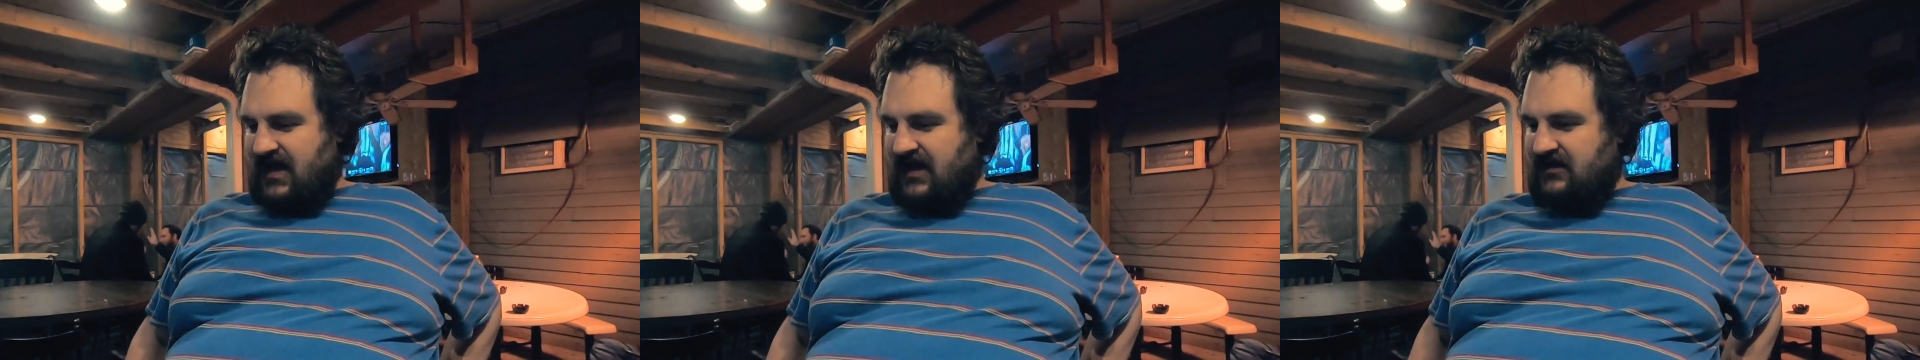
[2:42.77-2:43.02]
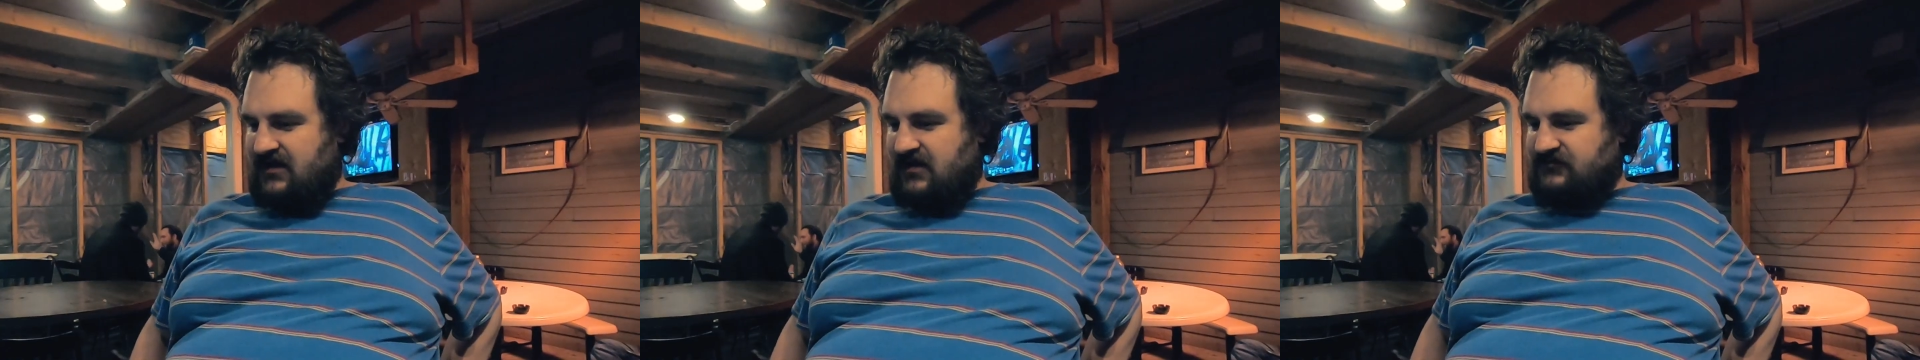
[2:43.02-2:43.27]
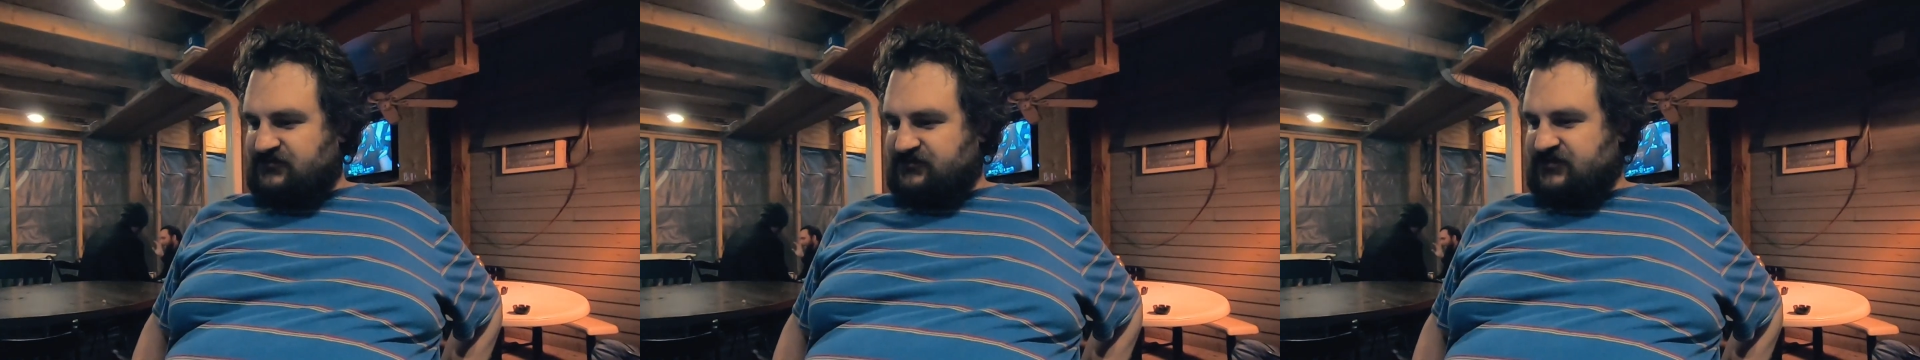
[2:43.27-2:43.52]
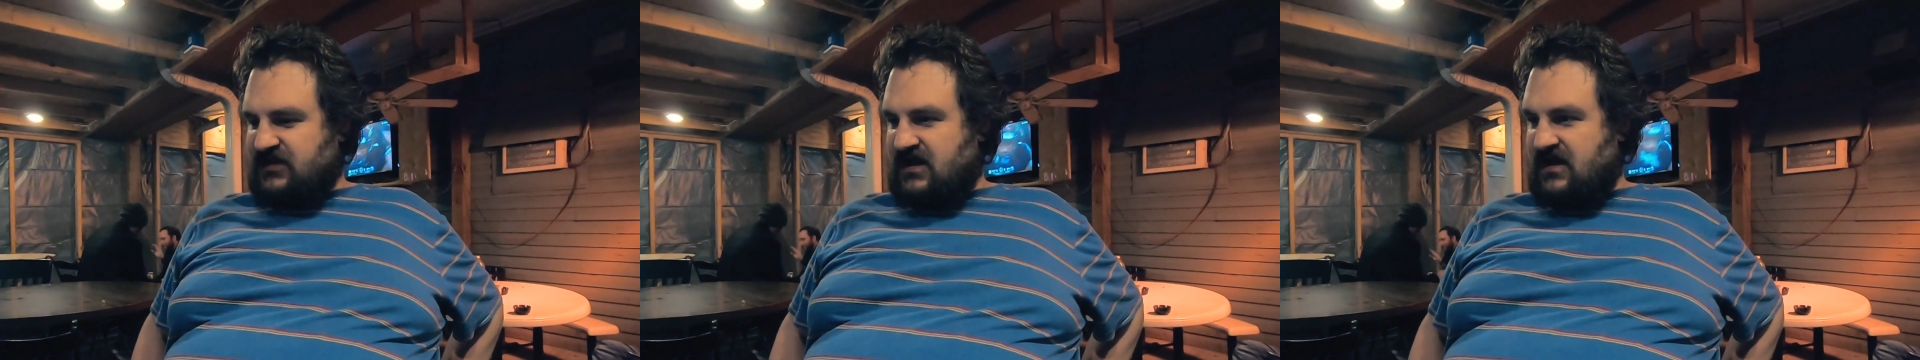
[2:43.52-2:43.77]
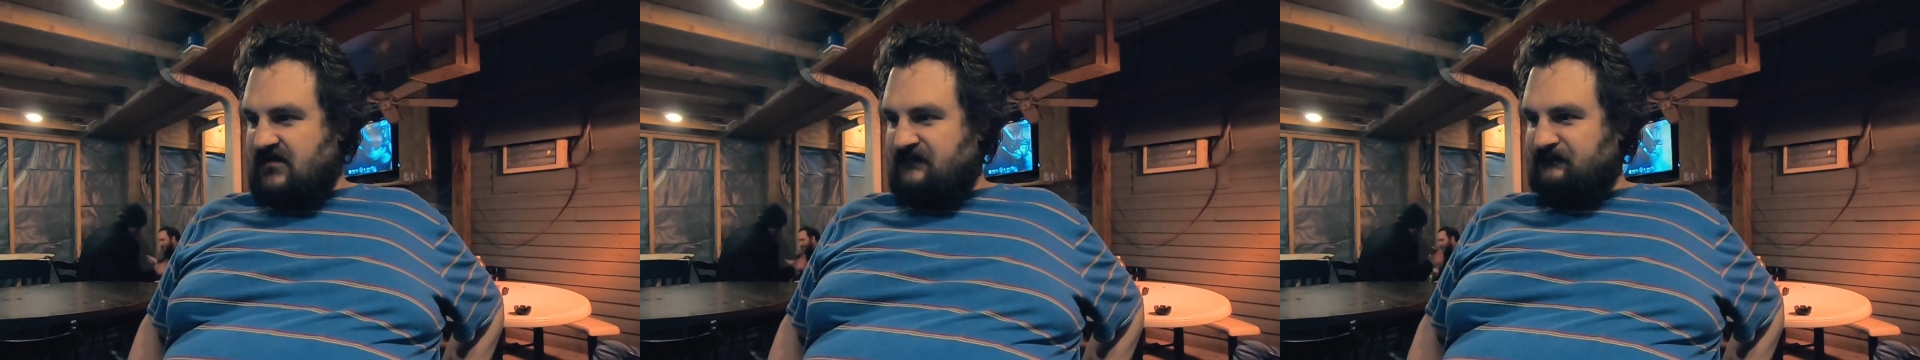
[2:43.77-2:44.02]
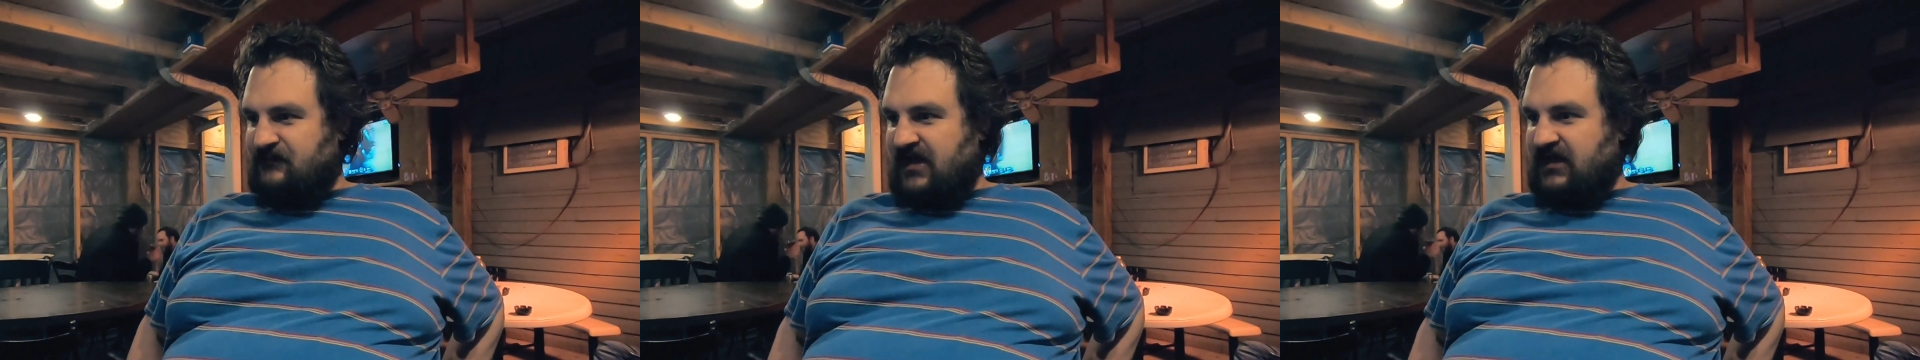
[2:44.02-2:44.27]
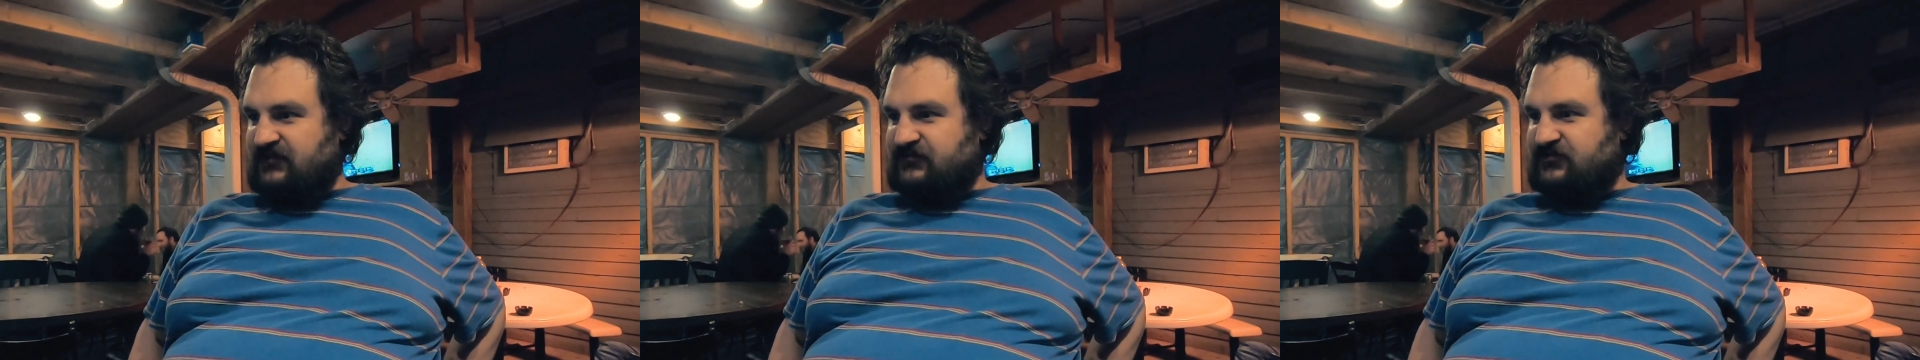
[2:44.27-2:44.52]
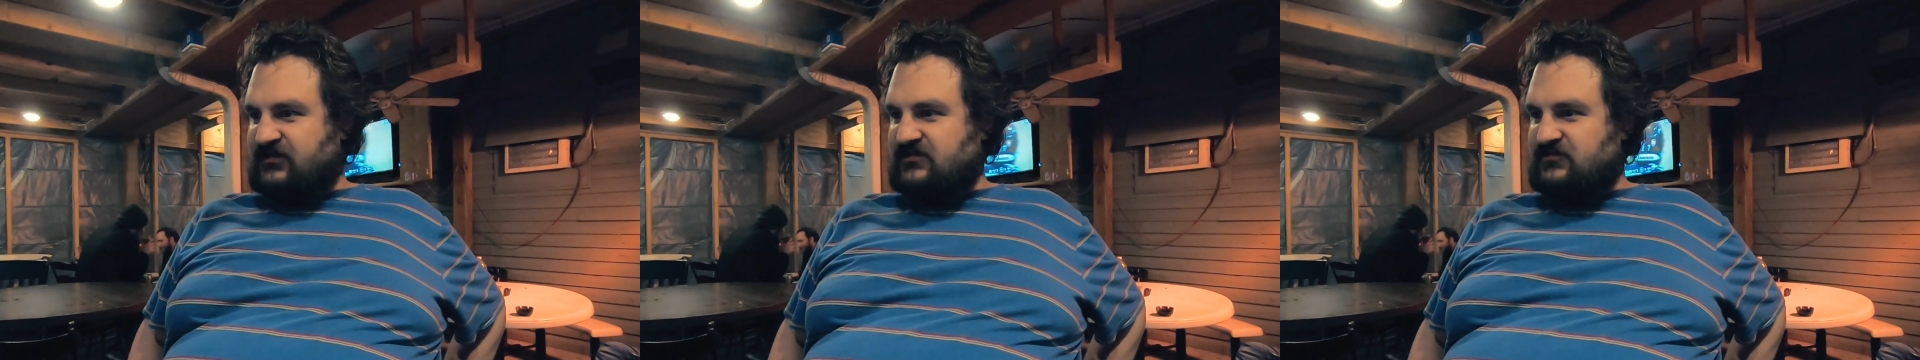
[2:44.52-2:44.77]
I don't know. Just
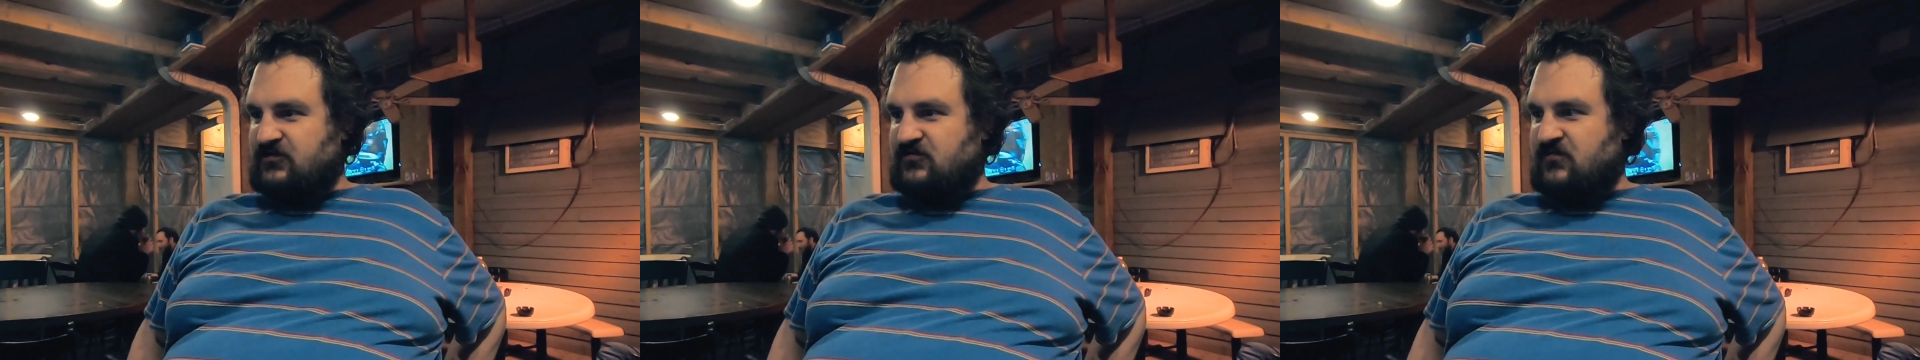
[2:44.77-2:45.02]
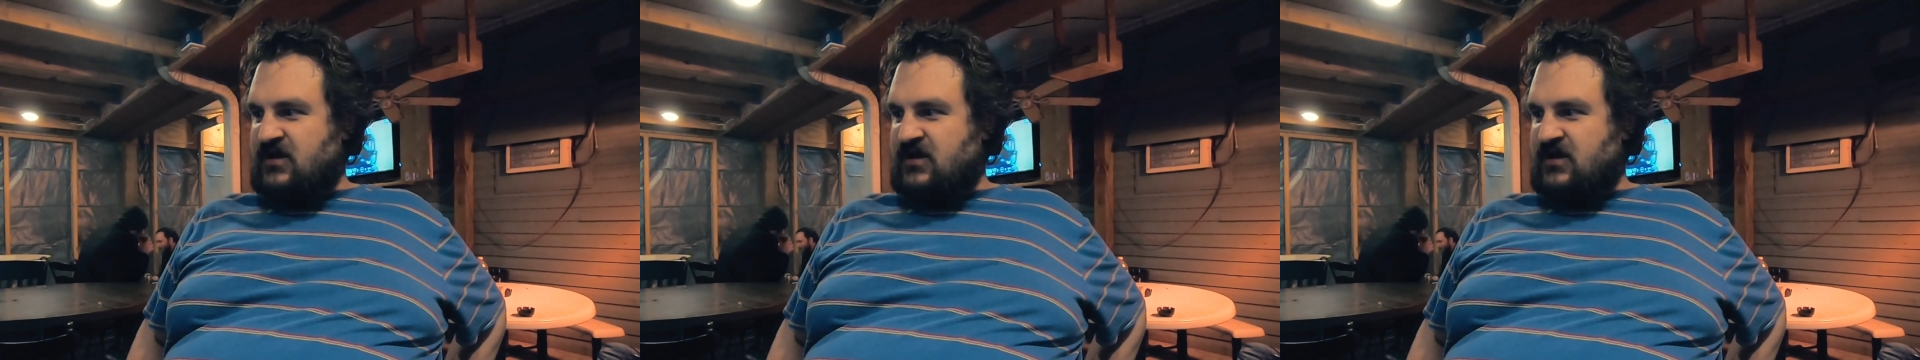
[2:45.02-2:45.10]
do